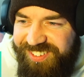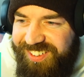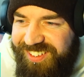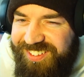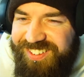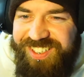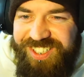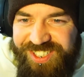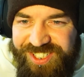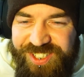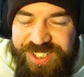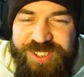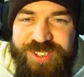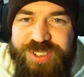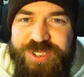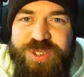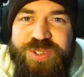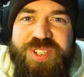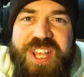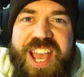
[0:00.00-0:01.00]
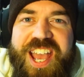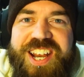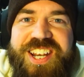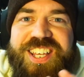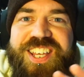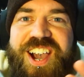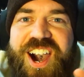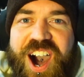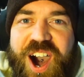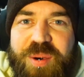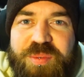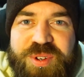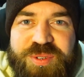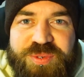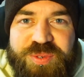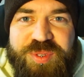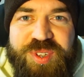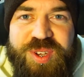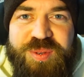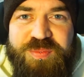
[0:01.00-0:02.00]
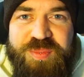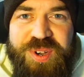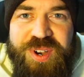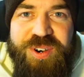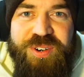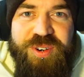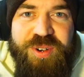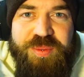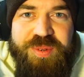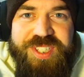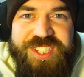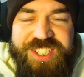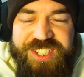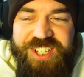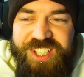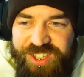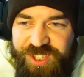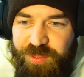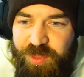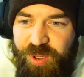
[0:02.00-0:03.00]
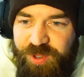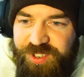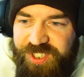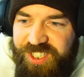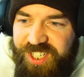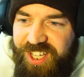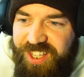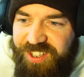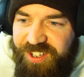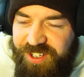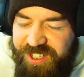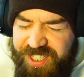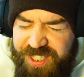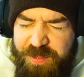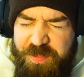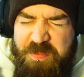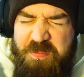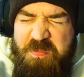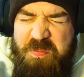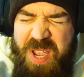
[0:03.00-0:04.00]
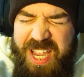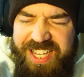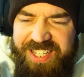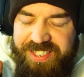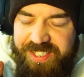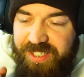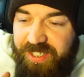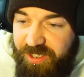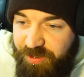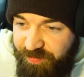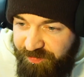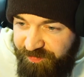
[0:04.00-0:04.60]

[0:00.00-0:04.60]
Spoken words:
Just because you can choose any army from the Imperium and stick them all together. It's amazing.